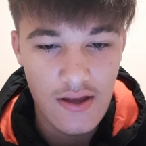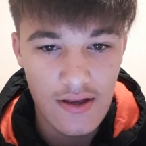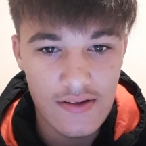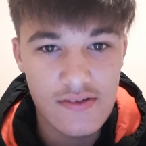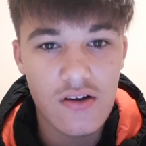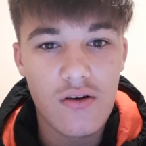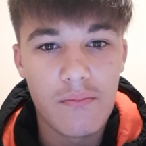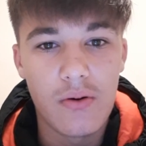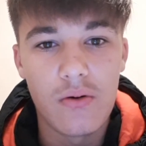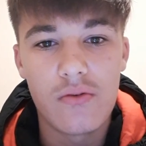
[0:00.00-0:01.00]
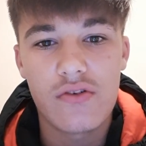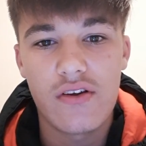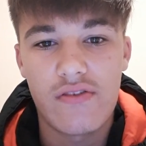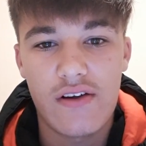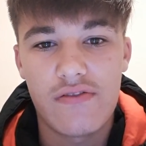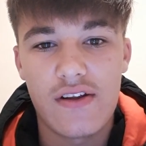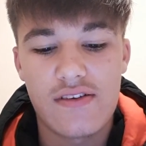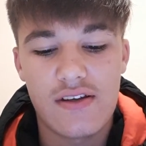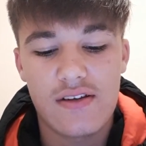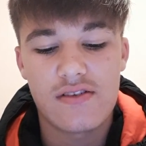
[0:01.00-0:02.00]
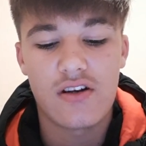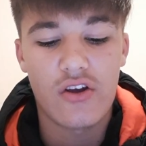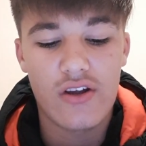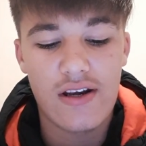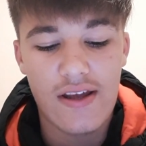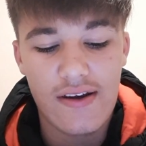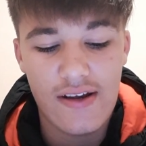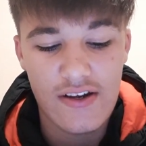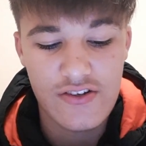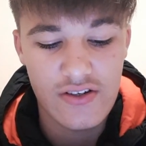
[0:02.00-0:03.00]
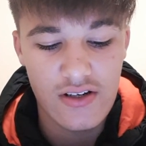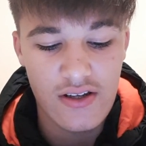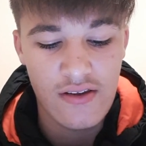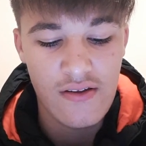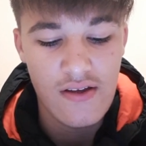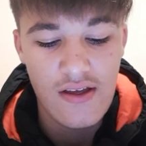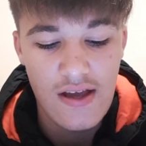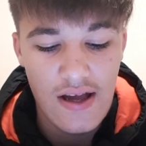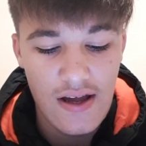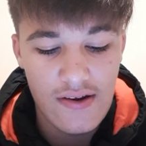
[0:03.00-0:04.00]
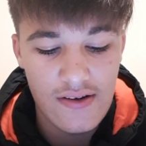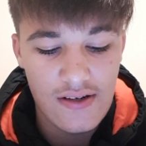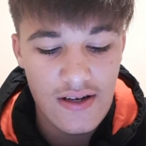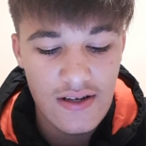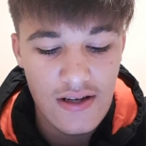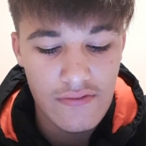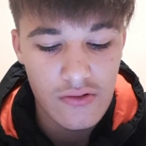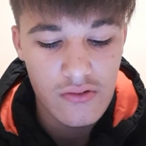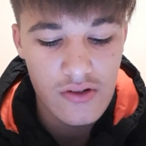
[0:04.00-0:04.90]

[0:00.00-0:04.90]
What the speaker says: Examples of athletics locally and nationally. At an elite level,